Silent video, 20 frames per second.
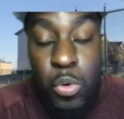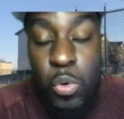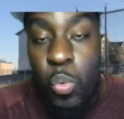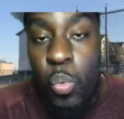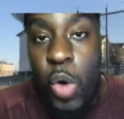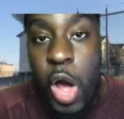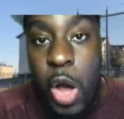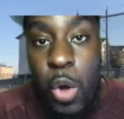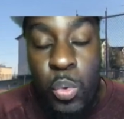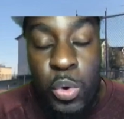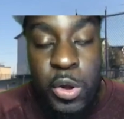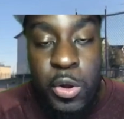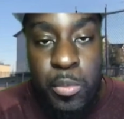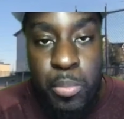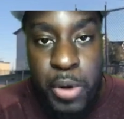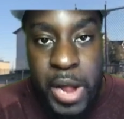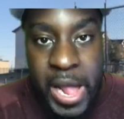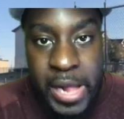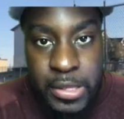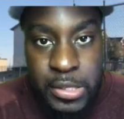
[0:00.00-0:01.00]
while we were
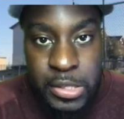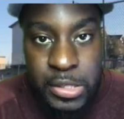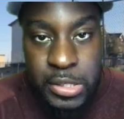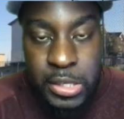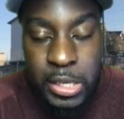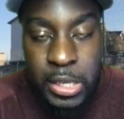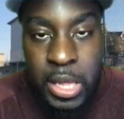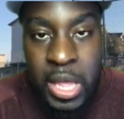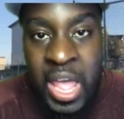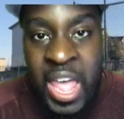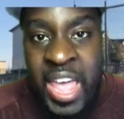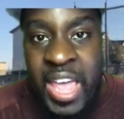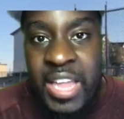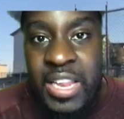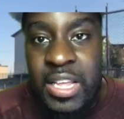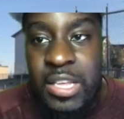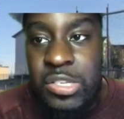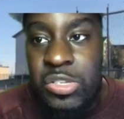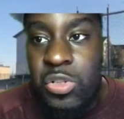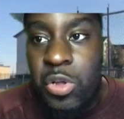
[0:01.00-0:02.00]
practicing. And
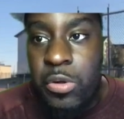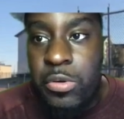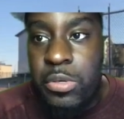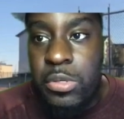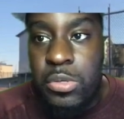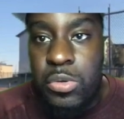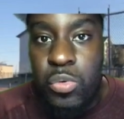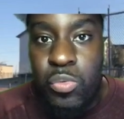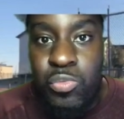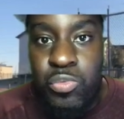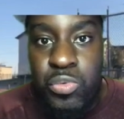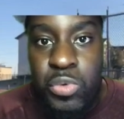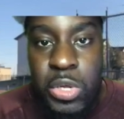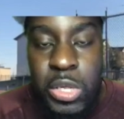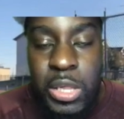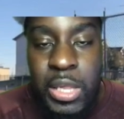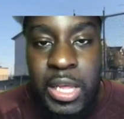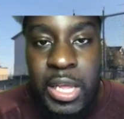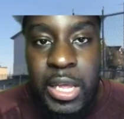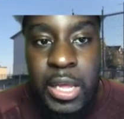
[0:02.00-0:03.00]
I started to
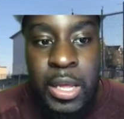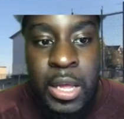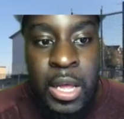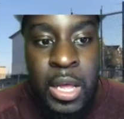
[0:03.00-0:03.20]
really